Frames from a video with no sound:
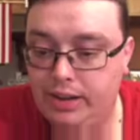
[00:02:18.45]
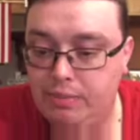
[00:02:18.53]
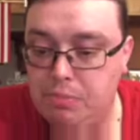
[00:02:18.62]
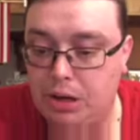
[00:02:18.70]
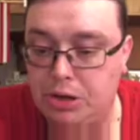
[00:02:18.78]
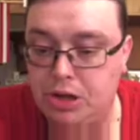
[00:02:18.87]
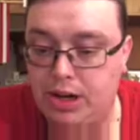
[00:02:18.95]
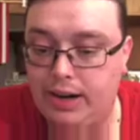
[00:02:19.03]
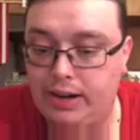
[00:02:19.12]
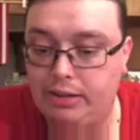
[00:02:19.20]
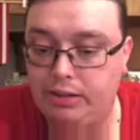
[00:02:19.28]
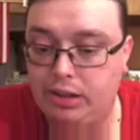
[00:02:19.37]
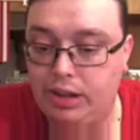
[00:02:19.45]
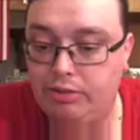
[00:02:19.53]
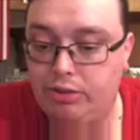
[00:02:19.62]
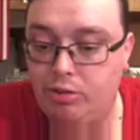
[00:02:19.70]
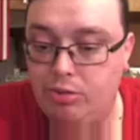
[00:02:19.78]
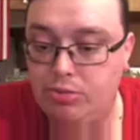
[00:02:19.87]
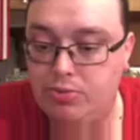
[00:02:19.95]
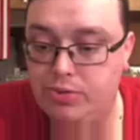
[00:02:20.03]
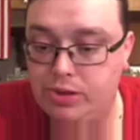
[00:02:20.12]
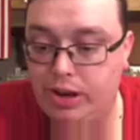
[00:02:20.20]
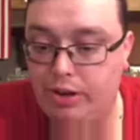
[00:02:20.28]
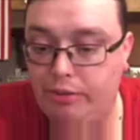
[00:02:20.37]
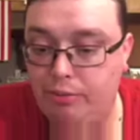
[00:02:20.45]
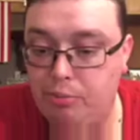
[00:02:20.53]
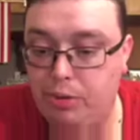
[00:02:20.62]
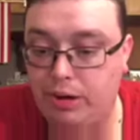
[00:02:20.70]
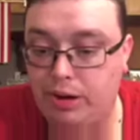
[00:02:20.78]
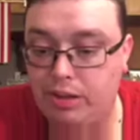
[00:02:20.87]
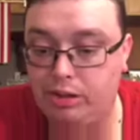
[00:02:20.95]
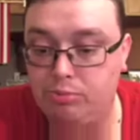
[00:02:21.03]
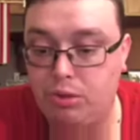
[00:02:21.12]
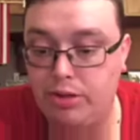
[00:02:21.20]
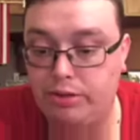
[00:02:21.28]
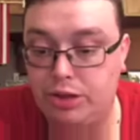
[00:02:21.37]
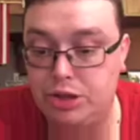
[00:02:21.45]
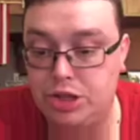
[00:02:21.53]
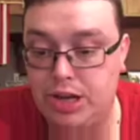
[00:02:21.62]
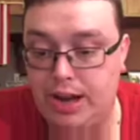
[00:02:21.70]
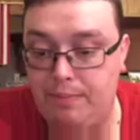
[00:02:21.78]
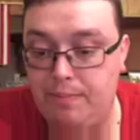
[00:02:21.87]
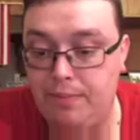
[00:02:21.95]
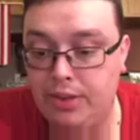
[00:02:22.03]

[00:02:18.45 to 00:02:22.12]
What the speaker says: but a child left to himself bringeth his mother to shame.